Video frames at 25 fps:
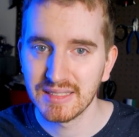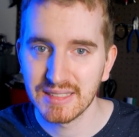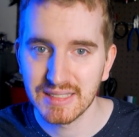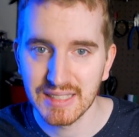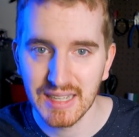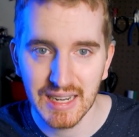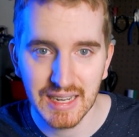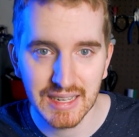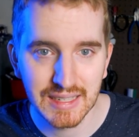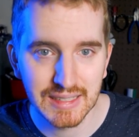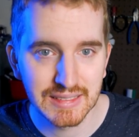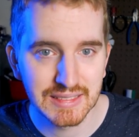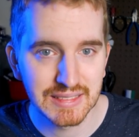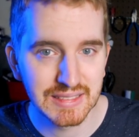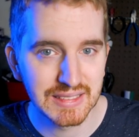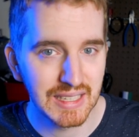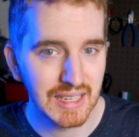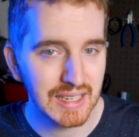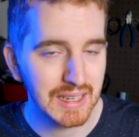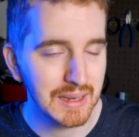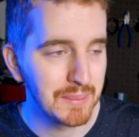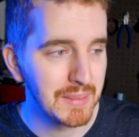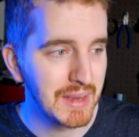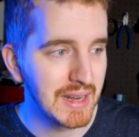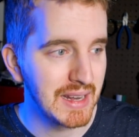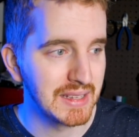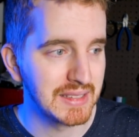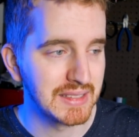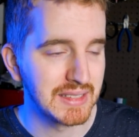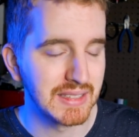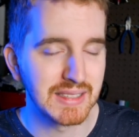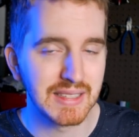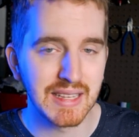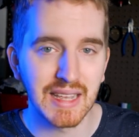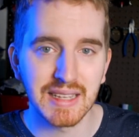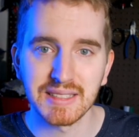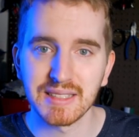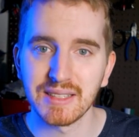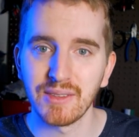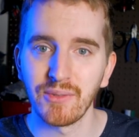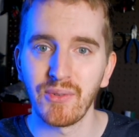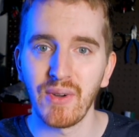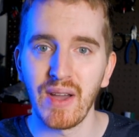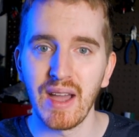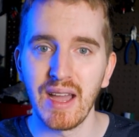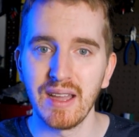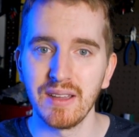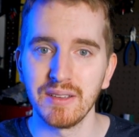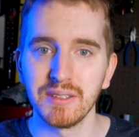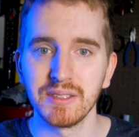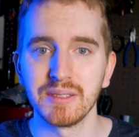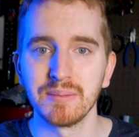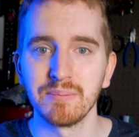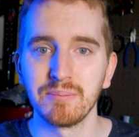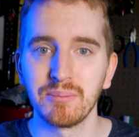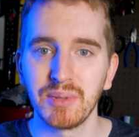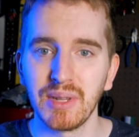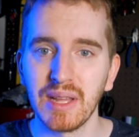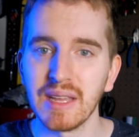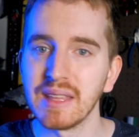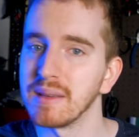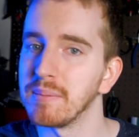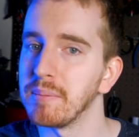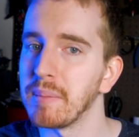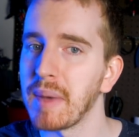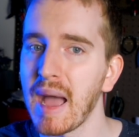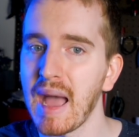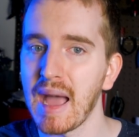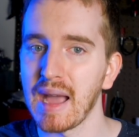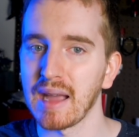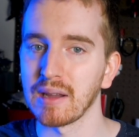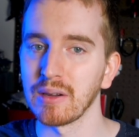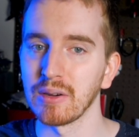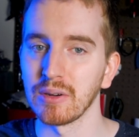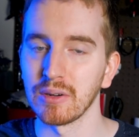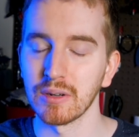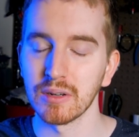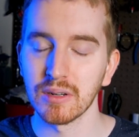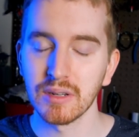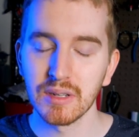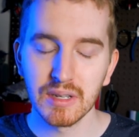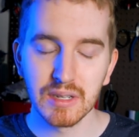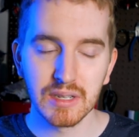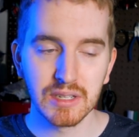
Take, take a minute to test the files and play them back or